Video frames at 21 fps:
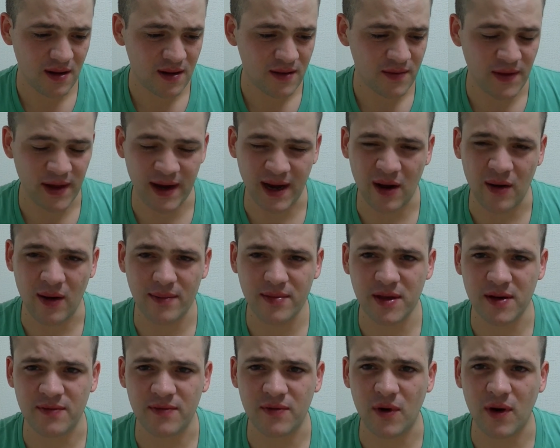they go up
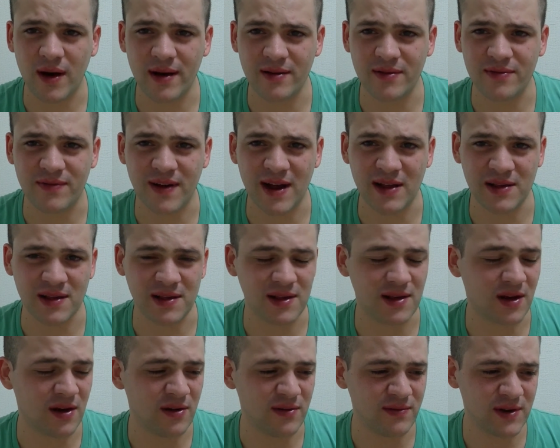to 400,000
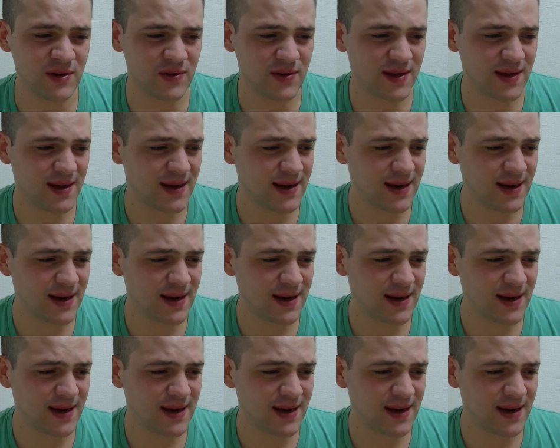Scovilles.